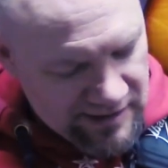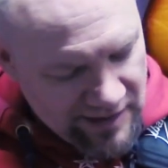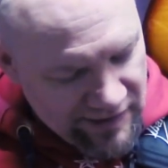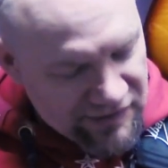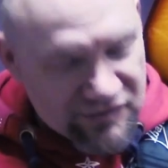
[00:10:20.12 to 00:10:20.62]

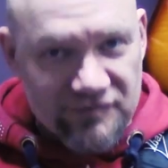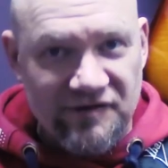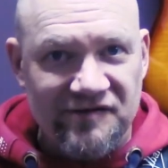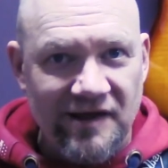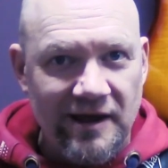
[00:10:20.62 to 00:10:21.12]
Now that's not to
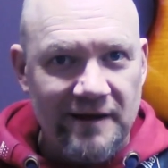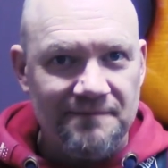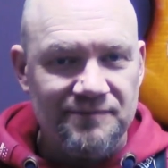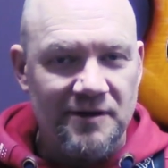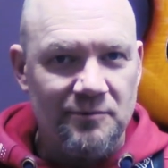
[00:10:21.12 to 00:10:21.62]
say
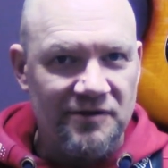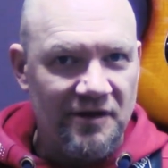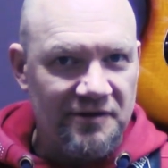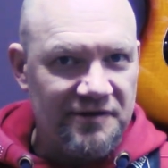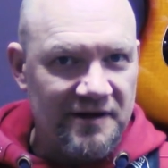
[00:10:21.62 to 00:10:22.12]
with
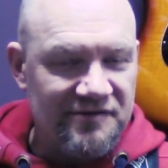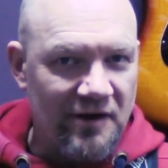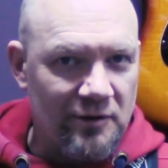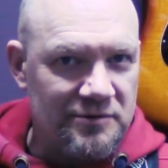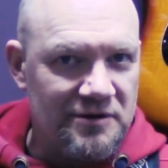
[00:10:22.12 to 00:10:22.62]
other things that
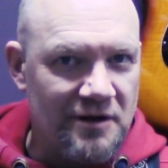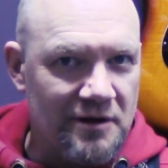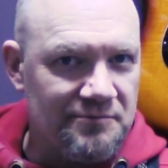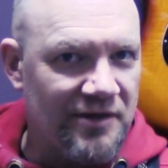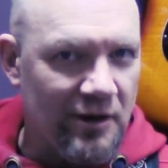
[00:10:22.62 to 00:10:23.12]
I
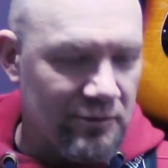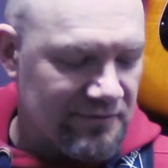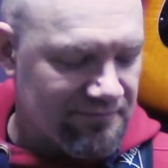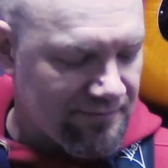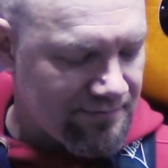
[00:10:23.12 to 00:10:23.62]
would
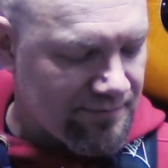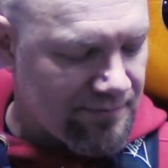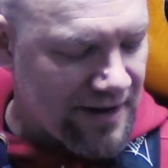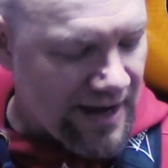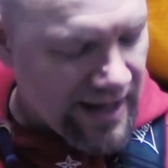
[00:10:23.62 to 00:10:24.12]

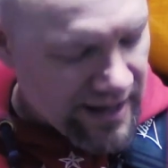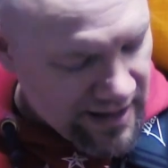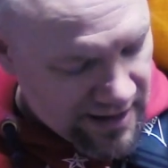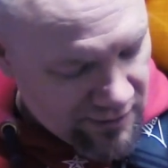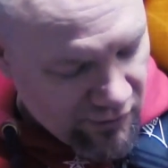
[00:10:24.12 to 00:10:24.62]
play
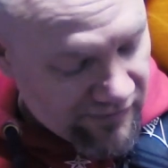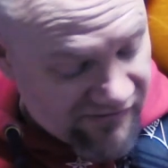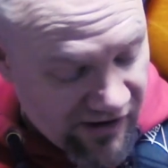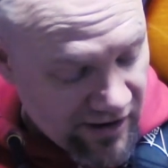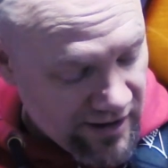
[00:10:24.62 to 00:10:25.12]
or
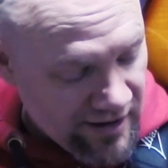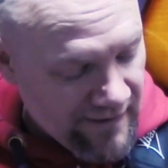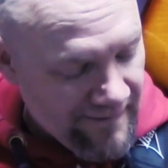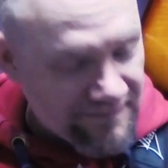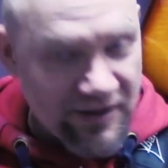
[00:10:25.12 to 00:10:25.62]
write
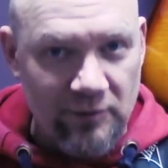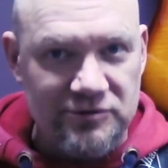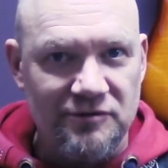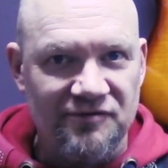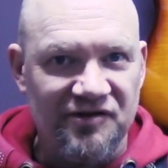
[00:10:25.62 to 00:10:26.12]
that I
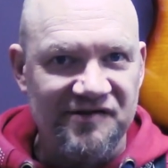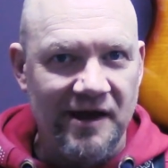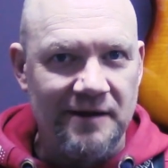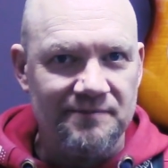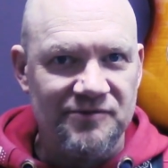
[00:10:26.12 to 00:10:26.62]
would use the
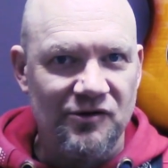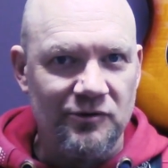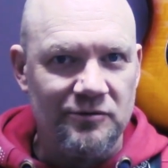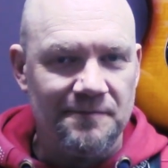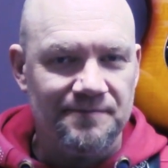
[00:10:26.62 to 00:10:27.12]
same
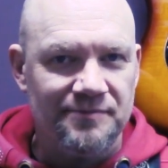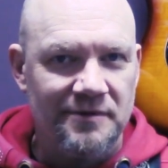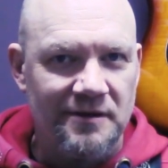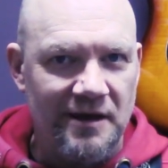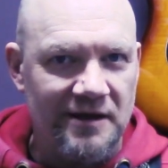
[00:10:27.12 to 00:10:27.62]
two
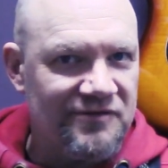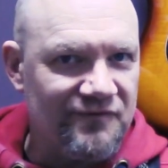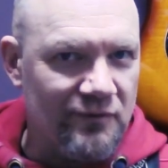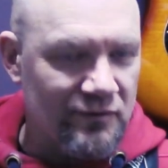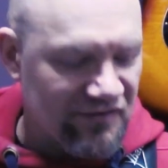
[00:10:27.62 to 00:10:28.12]

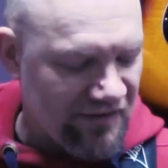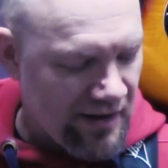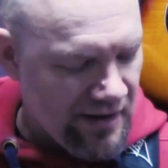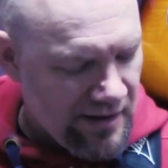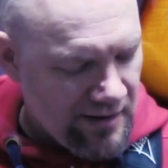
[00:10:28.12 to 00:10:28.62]
intervals,
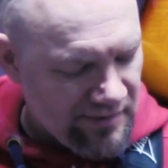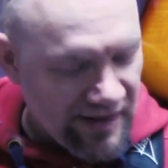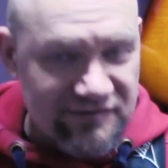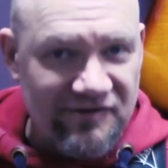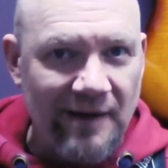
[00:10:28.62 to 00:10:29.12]
but
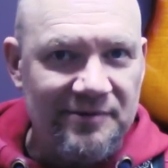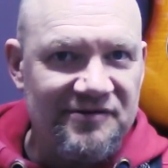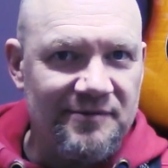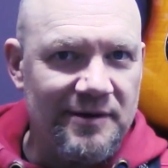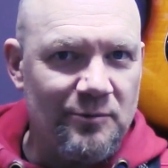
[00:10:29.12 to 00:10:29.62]
that just happens
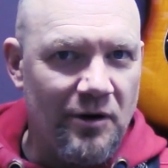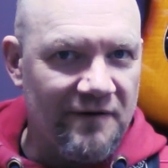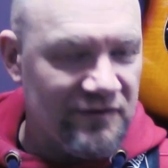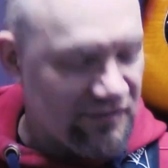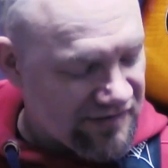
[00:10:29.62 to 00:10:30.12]
to be what
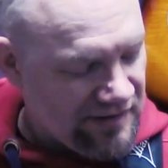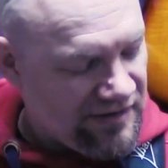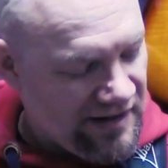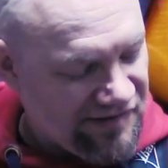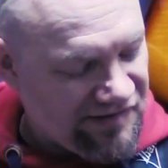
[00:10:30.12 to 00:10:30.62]
I've used in
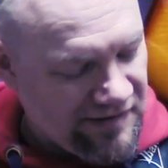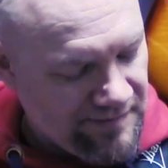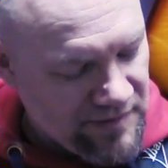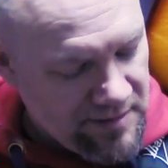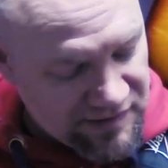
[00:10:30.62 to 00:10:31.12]
this
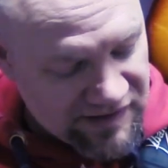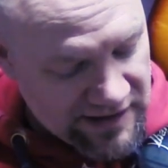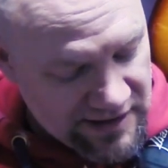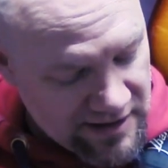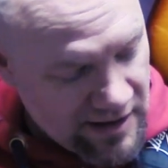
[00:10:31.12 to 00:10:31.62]

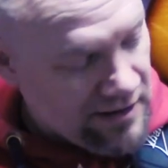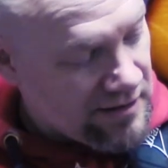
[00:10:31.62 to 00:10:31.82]
particular